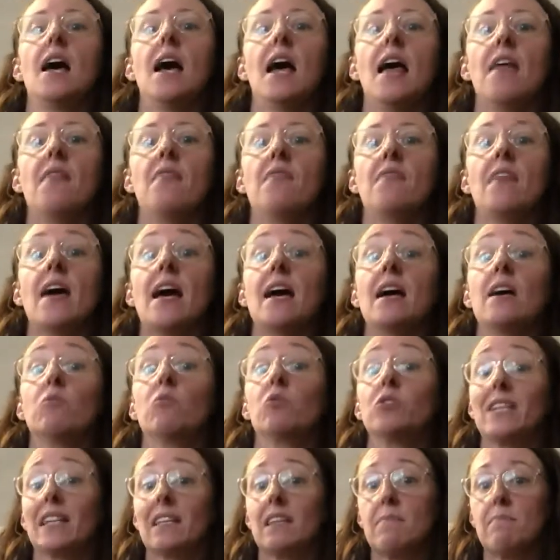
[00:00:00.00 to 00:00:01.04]
And then
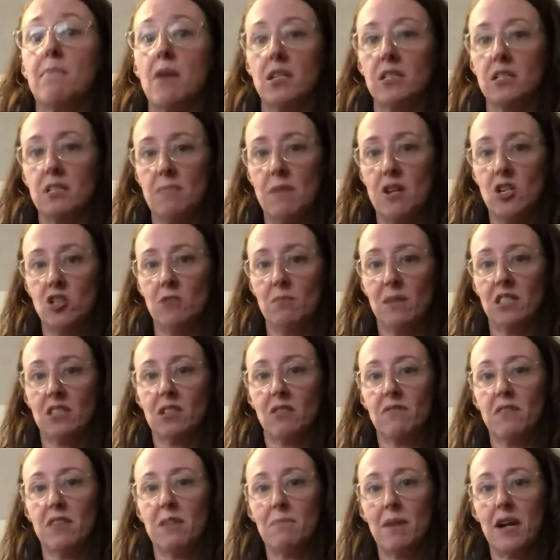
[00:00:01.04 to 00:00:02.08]
we'll take the bust measurement. So
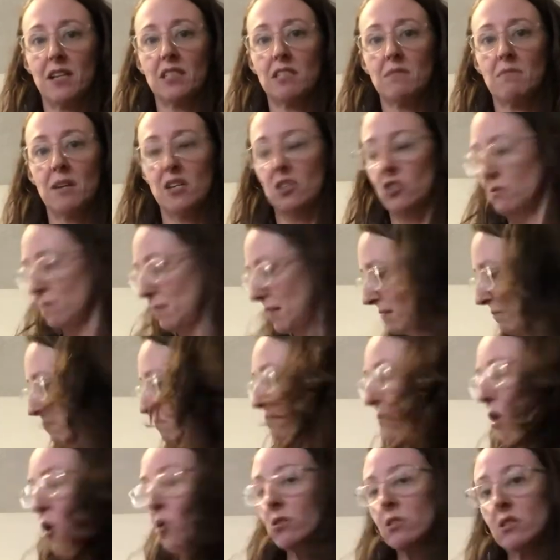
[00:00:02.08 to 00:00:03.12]
for the bust measurement,
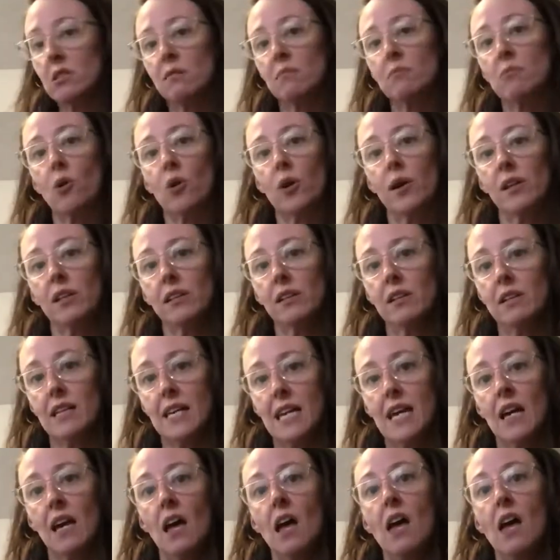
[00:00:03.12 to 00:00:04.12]
most importantly,